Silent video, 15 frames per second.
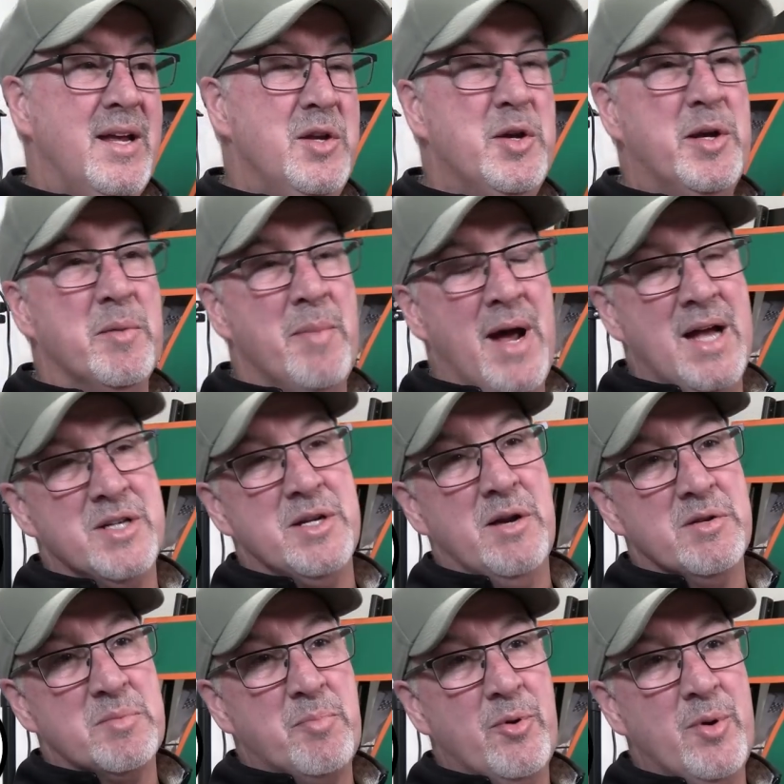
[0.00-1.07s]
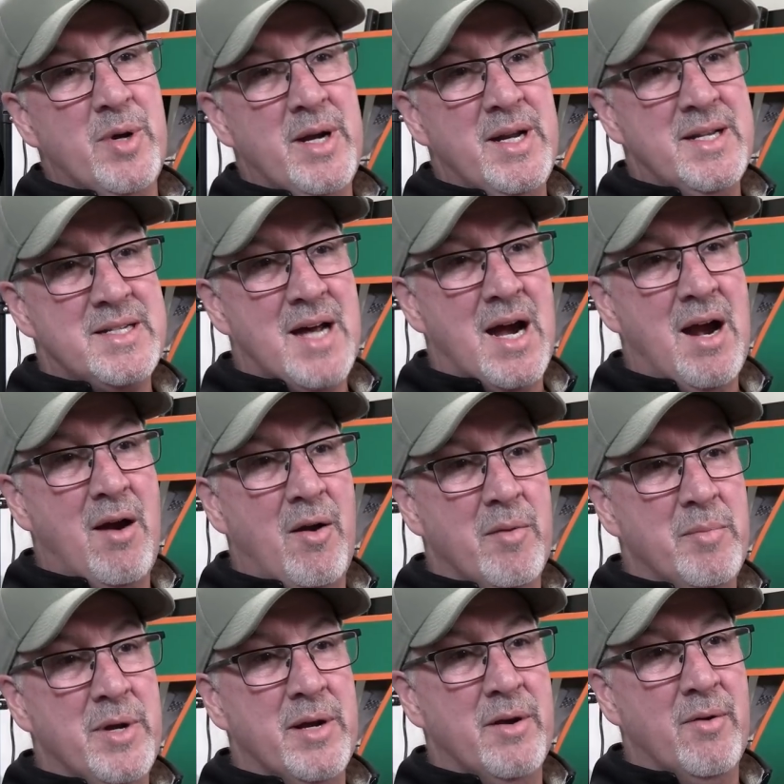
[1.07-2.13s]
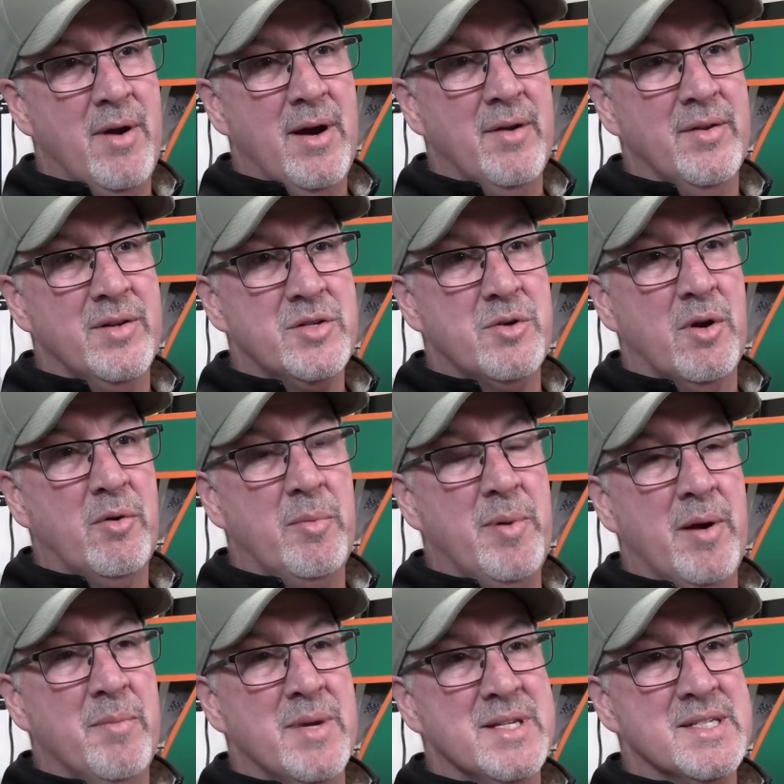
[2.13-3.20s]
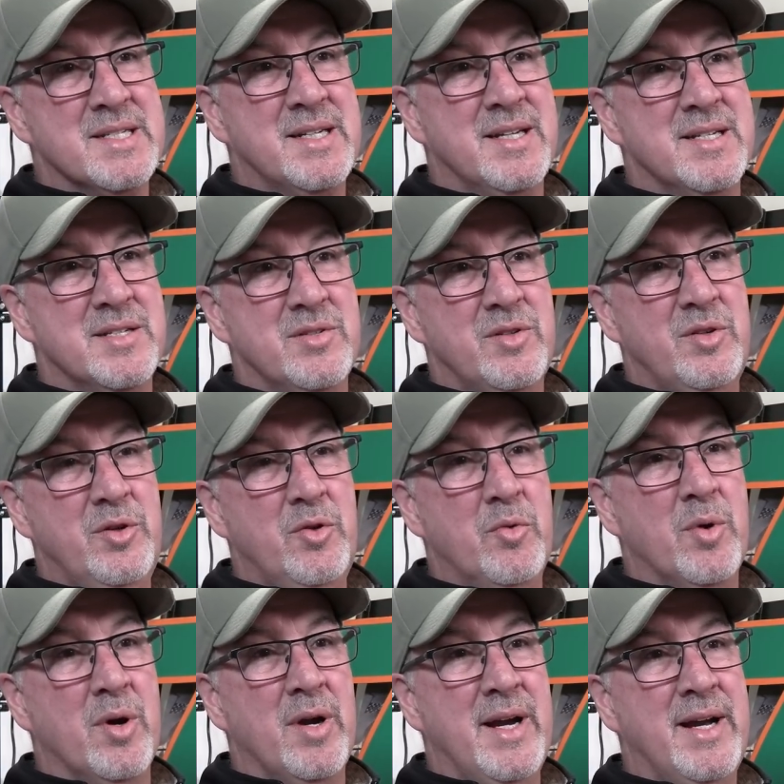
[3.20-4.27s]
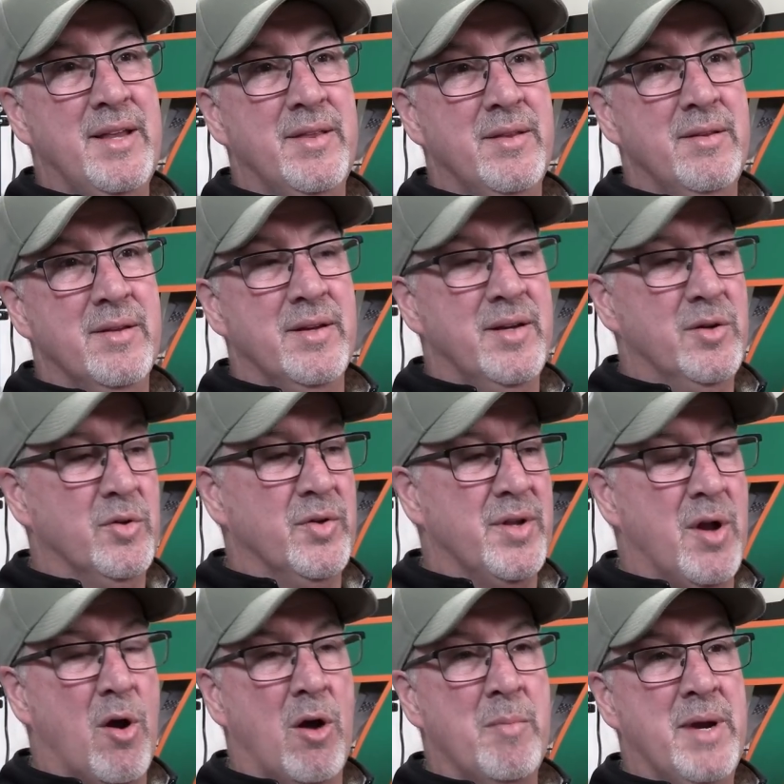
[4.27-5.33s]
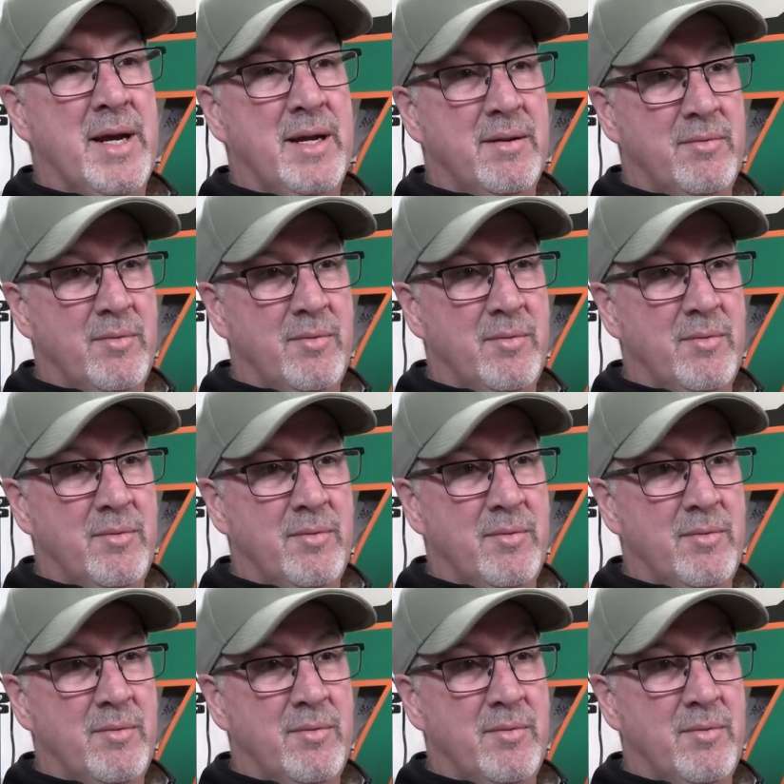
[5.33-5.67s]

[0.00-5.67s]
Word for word: you can imagine I was pretty tired of being around the truck repair business because you were in the Hylton Army